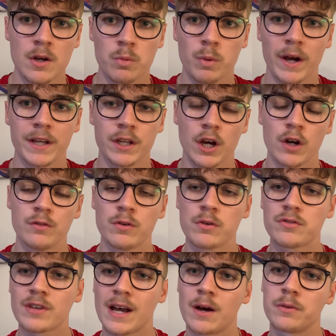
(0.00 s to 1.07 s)
where Yeovil
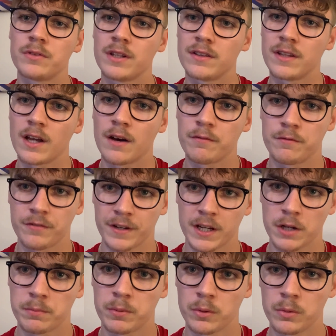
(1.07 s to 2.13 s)
Town did the
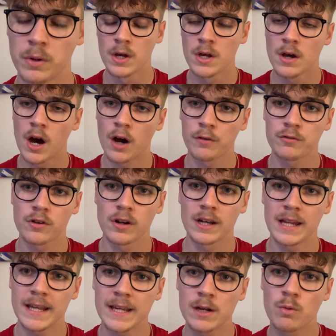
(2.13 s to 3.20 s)
unthinkable. After a
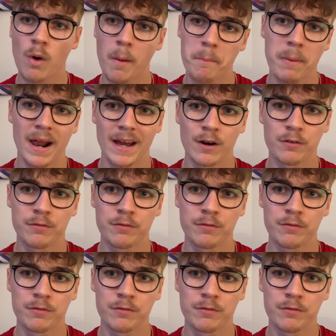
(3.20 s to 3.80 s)
League One playoff